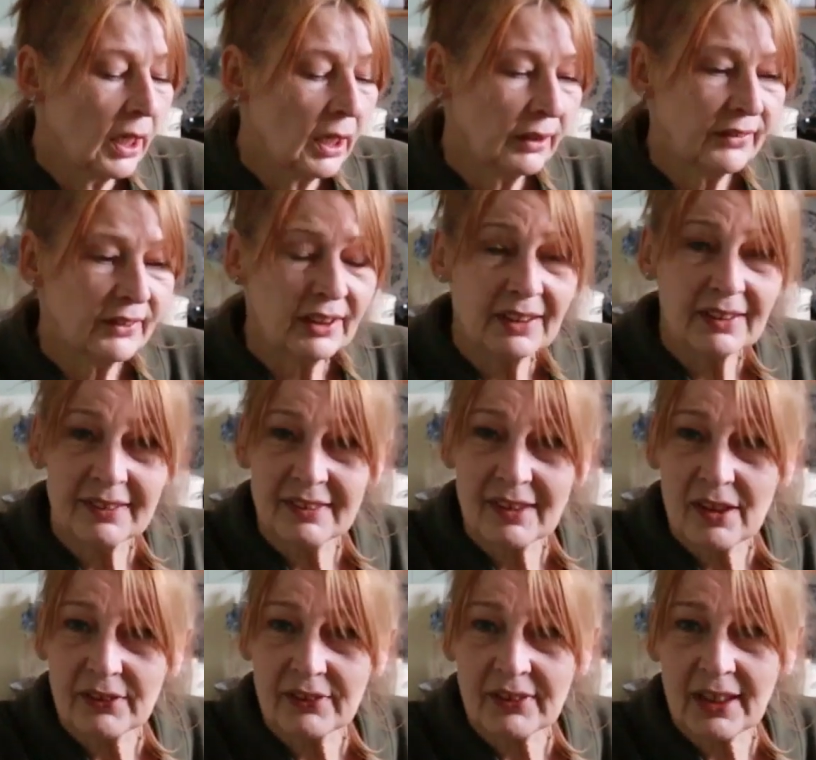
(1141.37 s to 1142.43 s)
until it
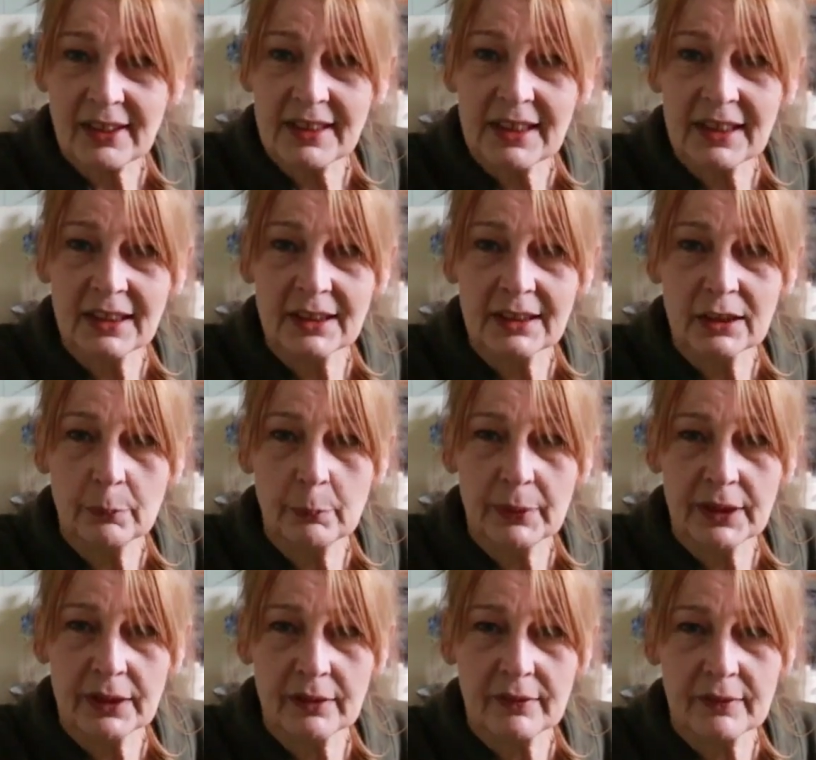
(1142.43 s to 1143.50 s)
starts getting a little
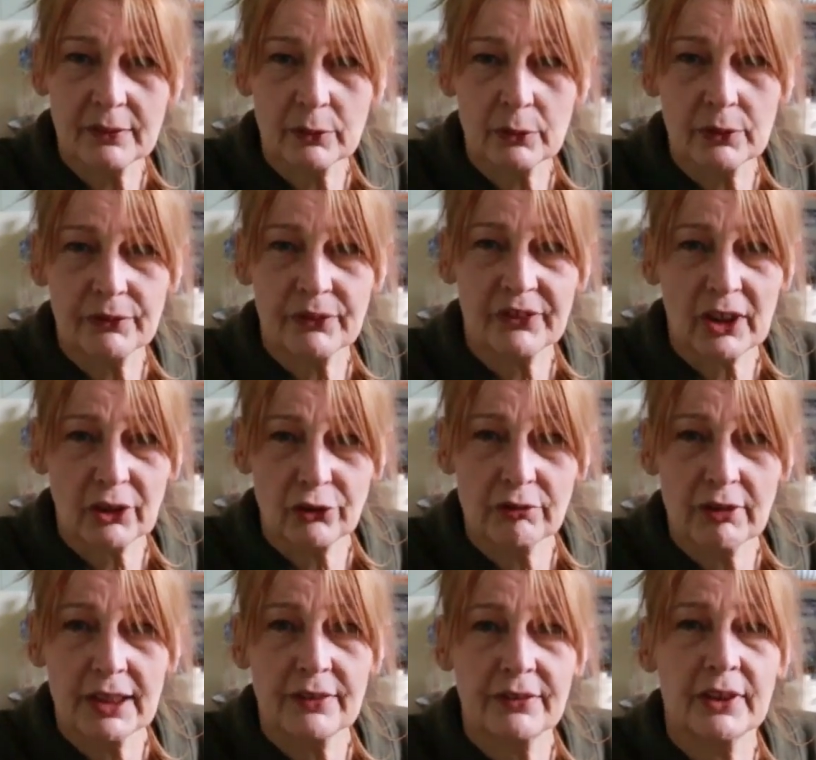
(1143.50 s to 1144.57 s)
bit sort of
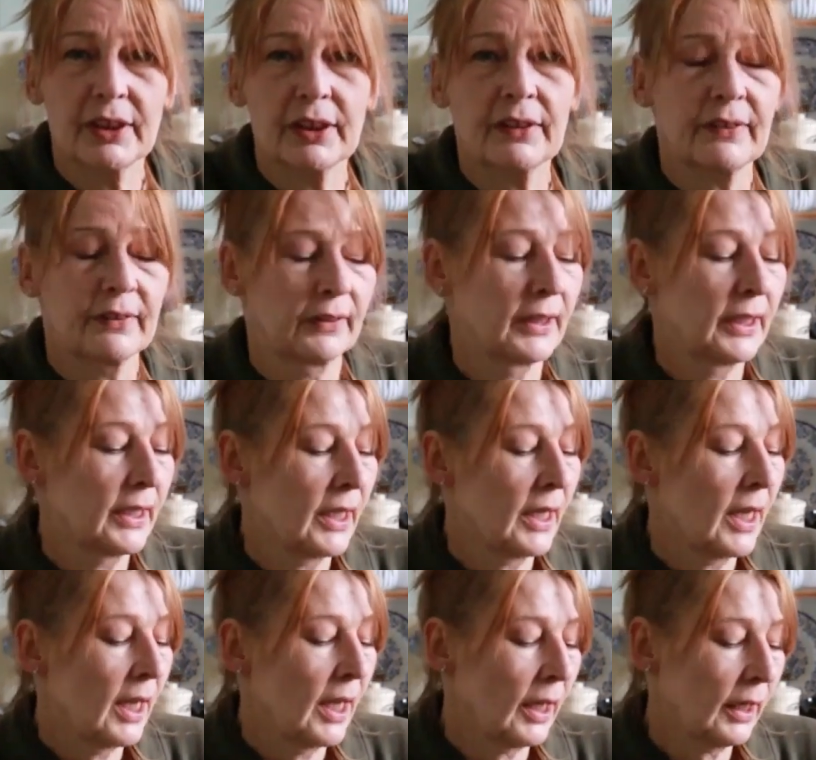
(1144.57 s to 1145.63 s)
saturated
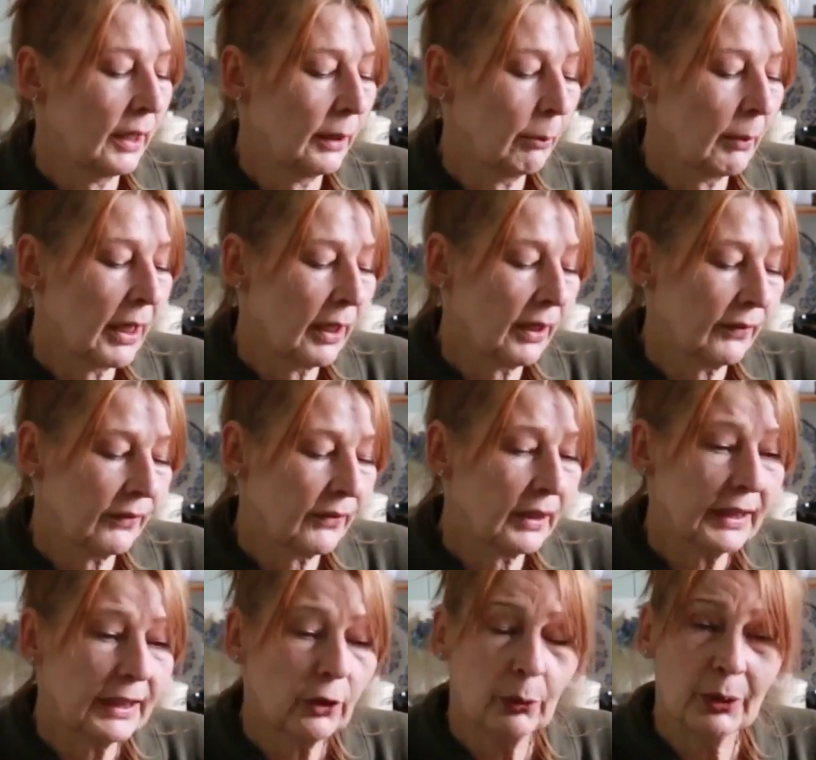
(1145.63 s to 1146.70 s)
and the
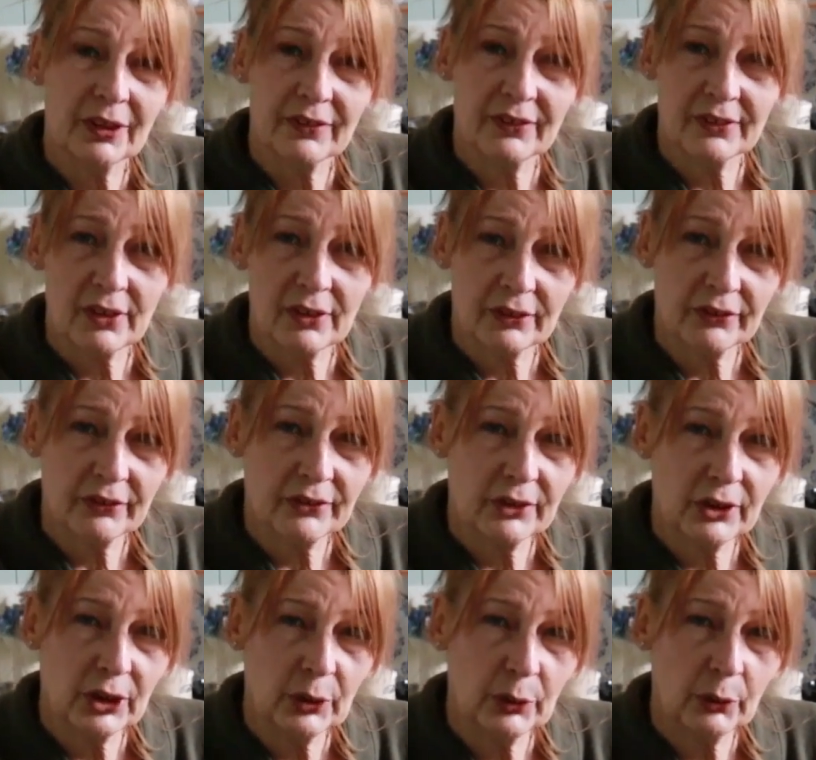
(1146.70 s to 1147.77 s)
liquid starts
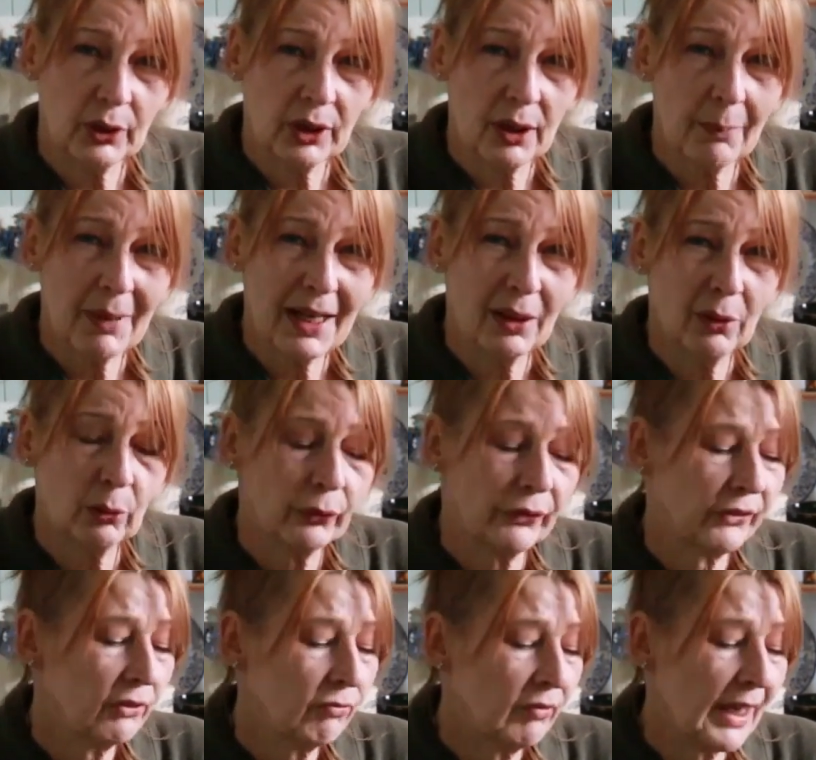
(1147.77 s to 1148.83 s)
to come out
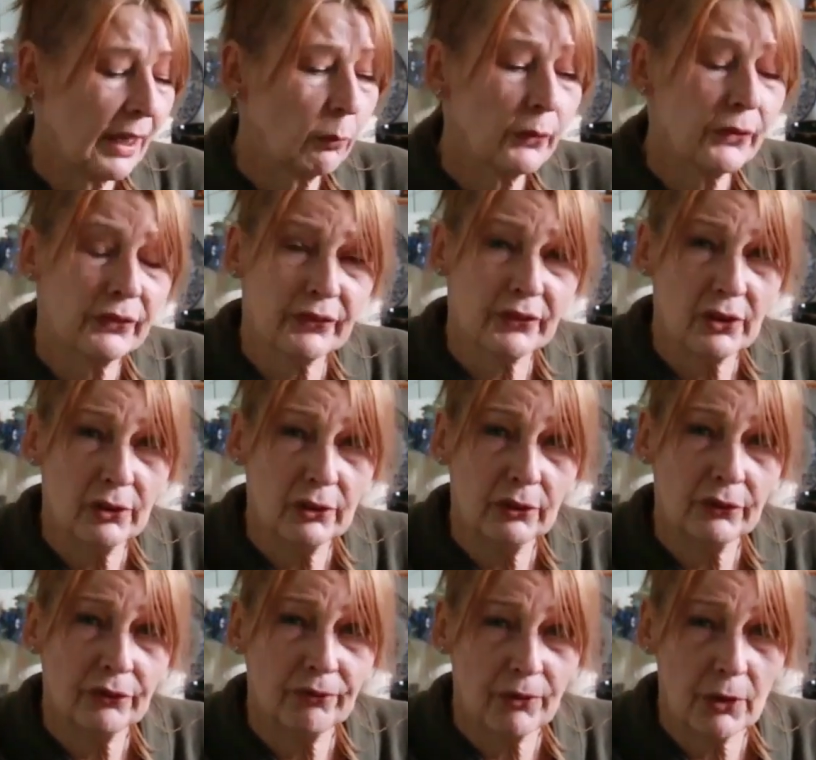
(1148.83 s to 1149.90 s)
and react with the
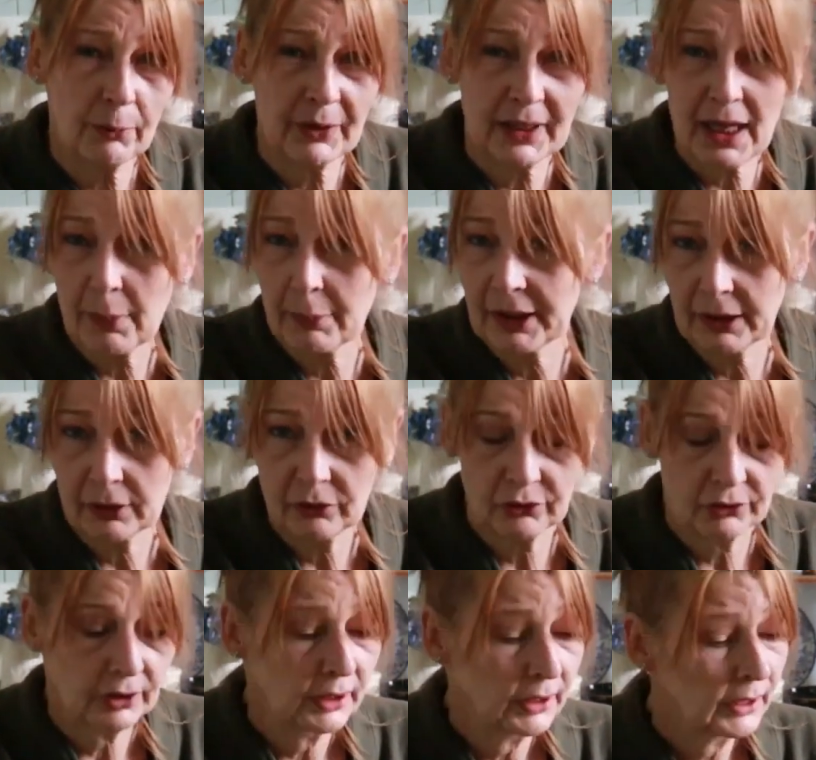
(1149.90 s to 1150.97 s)
salt from the
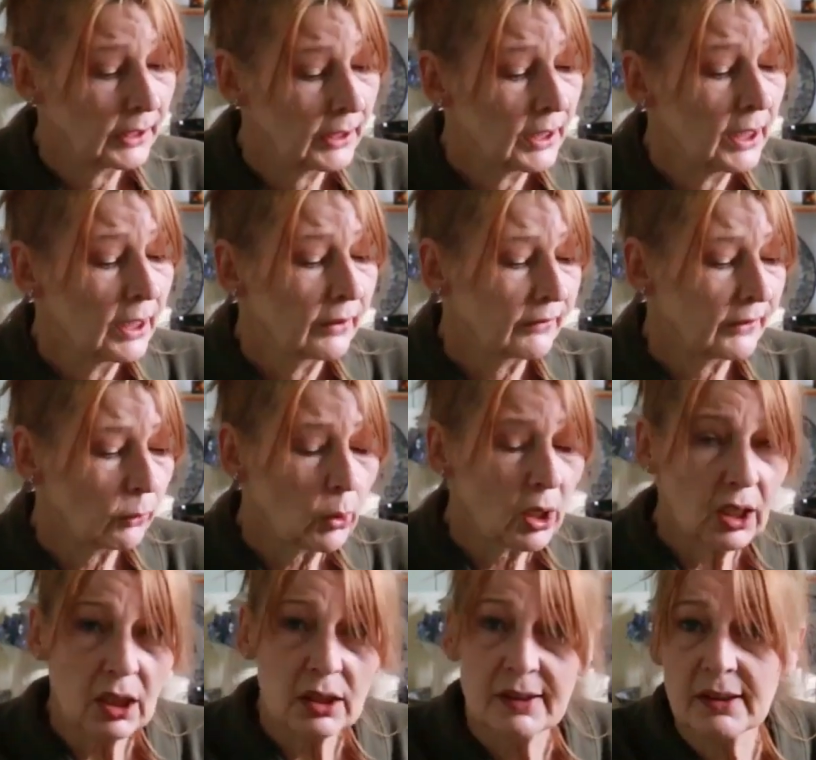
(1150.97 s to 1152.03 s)
cabbage. So
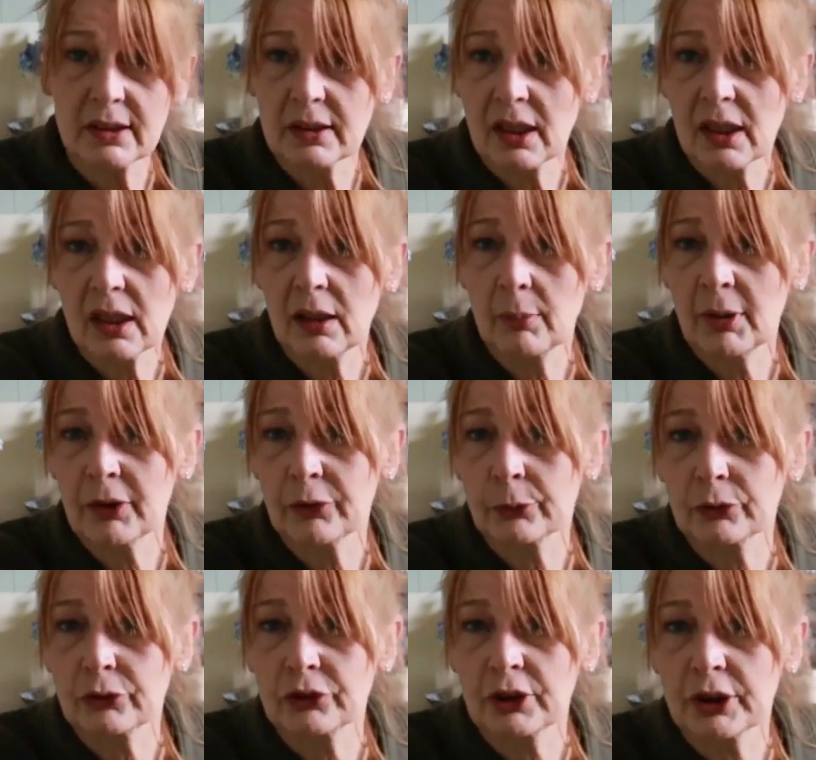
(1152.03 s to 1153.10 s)
while I do that, I may as
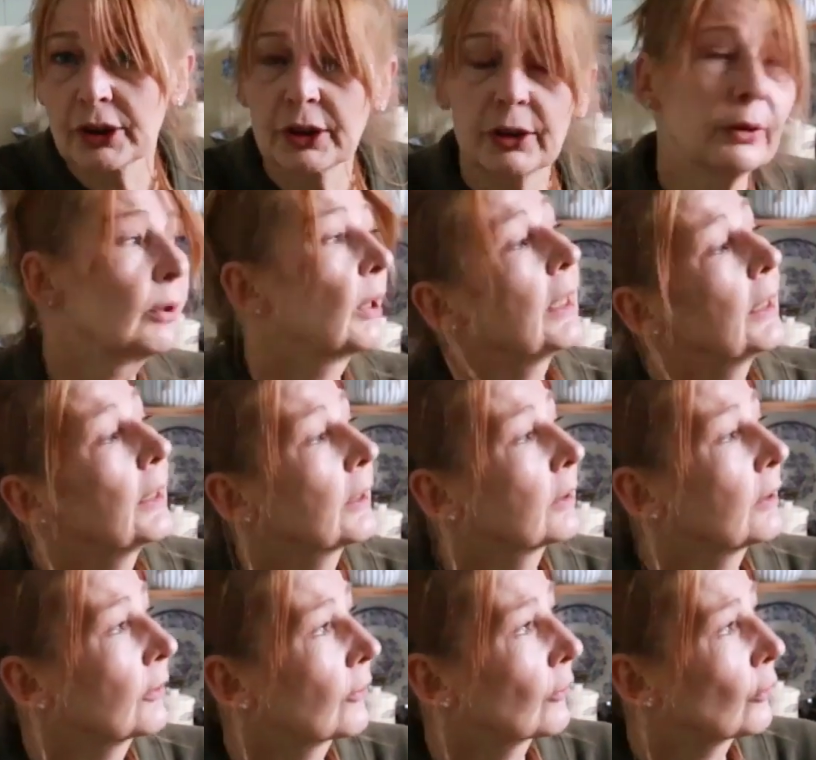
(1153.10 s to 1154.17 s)
well show you a
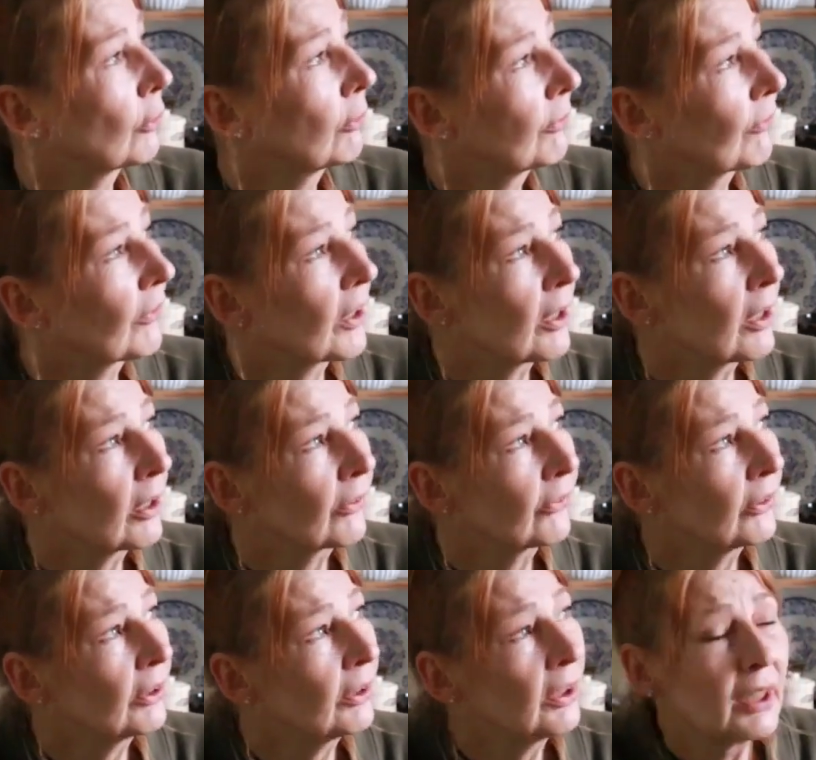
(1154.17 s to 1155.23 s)
little tour of the
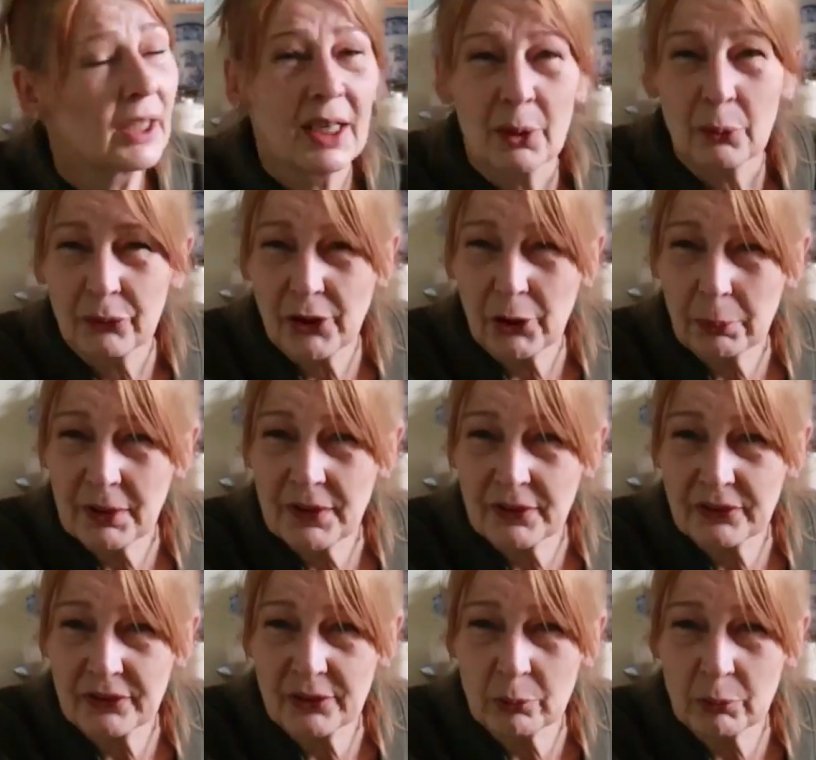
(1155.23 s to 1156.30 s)
garden. I was hoping the
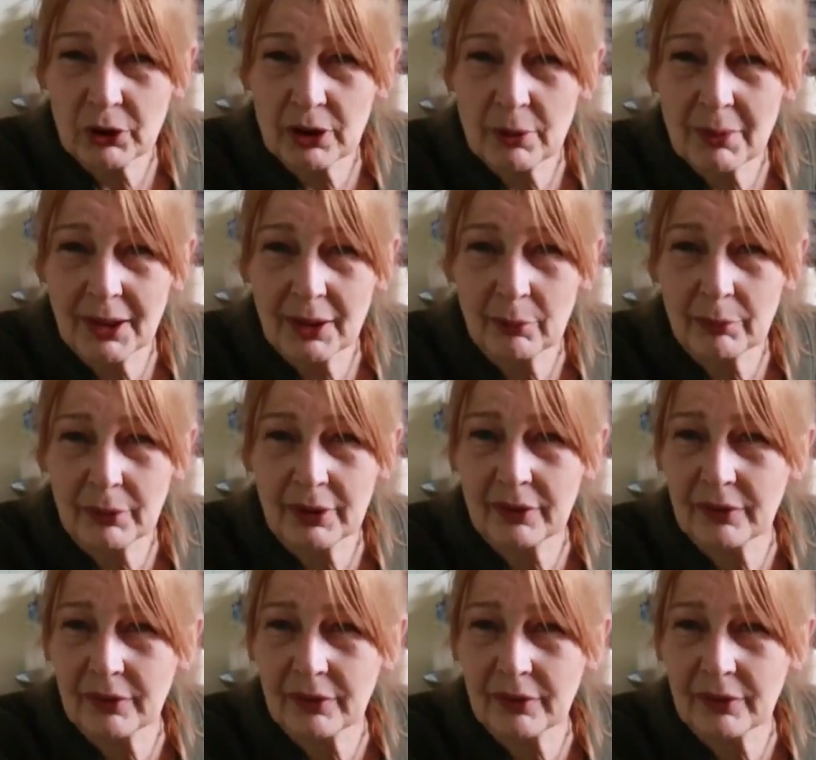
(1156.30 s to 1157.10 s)
sun would come out, but